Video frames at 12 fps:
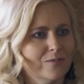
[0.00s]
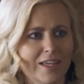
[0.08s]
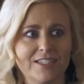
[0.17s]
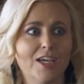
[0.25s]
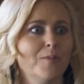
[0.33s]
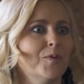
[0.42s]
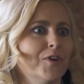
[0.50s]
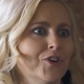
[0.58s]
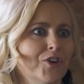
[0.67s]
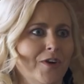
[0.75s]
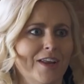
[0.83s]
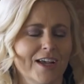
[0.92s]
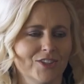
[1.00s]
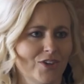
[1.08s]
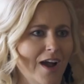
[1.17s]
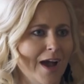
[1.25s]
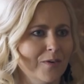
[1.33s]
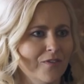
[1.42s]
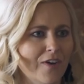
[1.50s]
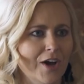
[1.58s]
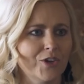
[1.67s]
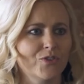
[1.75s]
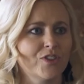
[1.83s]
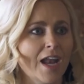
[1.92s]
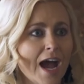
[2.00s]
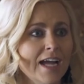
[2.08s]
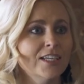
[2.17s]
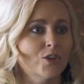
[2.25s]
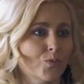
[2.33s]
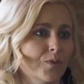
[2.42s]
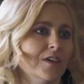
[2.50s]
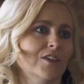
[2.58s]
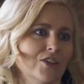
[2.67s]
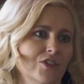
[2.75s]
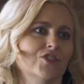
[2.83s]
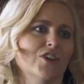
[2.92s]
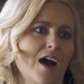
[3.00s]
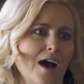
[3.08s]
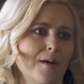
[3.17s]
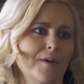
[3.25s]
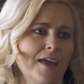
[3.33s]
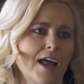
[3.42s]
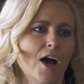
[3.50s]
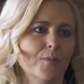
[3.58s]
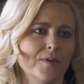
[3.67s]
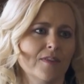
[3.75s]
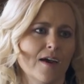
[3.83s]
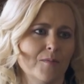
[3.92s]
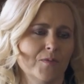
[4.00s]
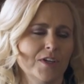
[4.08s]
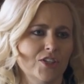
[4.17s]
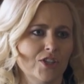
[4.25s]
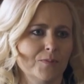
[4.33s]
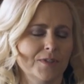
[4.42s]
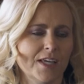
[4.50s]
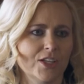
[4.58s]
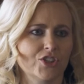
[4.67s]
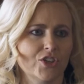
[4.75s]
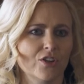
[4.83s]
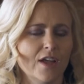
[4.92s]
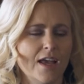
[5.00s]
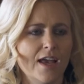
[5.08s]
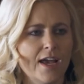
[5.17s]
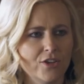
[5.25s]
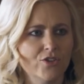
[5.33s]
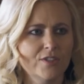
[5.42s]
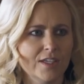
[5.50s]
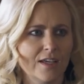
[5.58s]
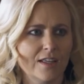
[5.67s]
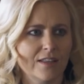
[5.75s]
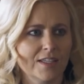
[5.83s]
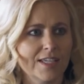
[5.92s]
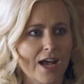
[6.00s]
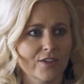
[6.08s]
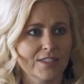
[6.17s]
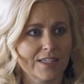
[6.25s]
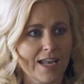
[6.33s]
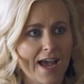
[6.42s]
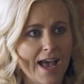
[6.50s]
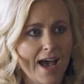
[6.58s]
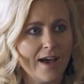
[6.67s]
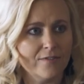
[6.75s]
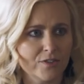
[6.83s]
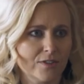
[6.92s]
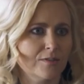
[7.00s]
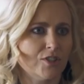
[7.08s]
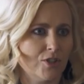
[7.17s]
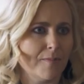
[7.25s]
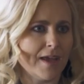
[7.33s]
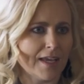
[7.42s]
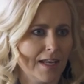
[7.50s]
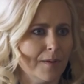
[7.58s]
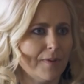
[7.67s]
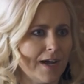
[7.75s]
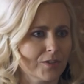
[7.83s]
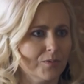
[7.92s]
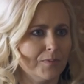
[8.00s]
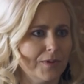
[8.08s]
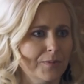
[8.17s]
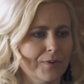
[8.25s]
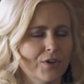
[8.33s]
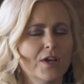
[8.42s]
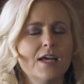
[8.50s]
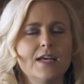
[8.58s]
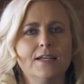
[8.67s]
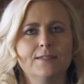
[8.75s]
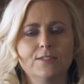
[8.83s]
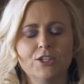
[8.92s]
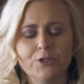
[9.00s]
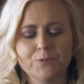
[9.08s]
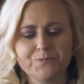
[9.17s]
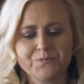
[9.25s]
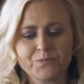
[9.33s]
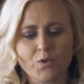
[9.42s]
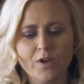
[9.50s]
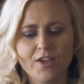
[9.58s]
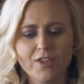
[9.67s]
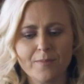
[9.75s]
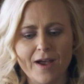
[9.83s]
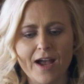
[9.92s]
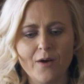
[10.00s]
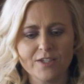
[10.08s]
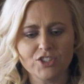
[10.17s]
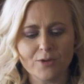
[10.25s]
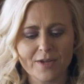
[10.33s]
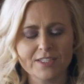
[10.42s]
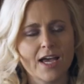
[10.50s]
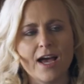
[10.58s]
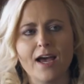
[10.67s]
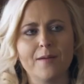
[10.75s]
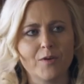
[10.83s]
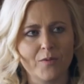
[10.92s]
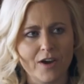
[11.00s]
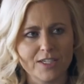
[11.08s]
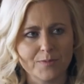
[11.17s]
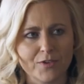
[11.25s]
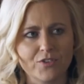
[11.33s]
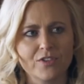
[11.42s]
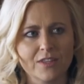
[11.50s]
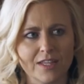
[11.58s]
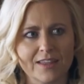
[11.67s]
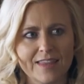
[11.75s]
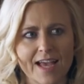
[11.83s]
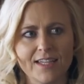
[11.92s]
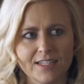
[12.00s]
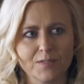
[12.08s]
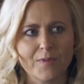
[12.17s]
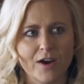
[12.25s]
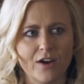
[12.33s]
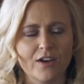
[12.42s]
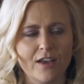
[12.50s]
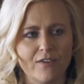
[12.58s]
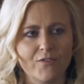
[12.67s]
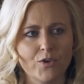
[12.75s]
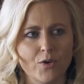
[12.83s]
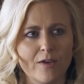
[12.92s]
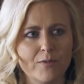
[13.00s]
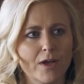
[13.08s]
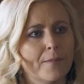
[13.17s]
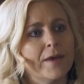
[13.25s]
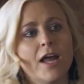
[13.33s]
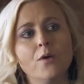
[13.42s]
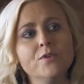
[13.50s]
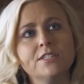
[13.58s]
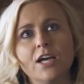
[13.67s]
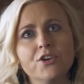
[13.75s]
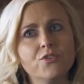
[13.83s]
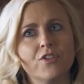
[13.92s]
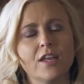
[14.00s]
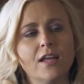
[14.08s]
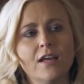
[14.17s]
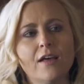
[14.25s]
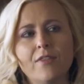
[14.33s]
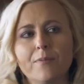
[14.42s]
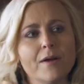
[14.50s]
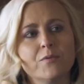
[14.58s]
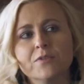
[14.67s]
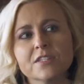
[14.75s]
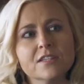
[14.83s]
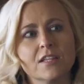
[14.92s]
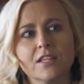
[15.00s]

like tell me where you're going next, or I will follow you," then I did a really good job at helping them reach their potential and using the talents that I have to, to make an impact with people. Mm. And so when I think about how I share my time or where I spend, like that is part of who I become. And I would tell you that that probably wasn't the